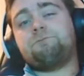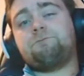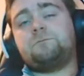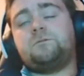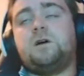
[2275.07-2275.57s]

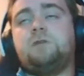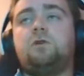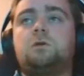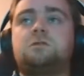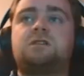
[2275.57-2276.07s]
5
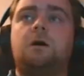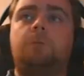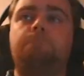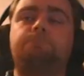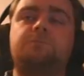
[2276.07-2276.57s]
holes to go.
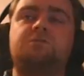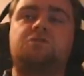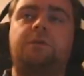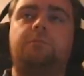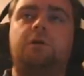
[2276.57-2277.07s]
Let's
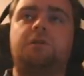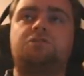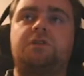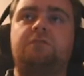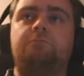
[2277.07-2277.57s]
try and birdie
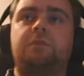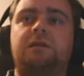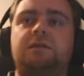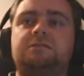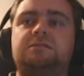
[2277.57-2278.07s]
3 of them at least.